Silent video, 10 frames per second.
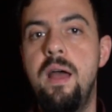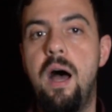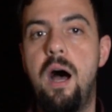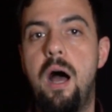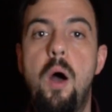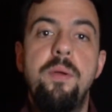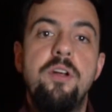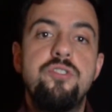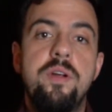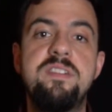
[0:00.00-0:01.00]
I hope you're
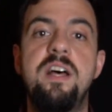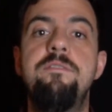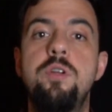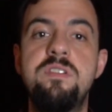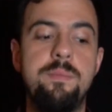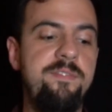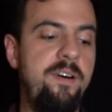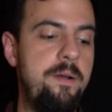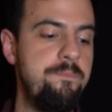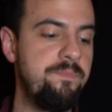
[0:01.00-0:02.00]
enjoying yourself, doing something
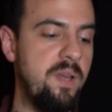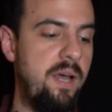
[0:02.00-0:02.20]
fun.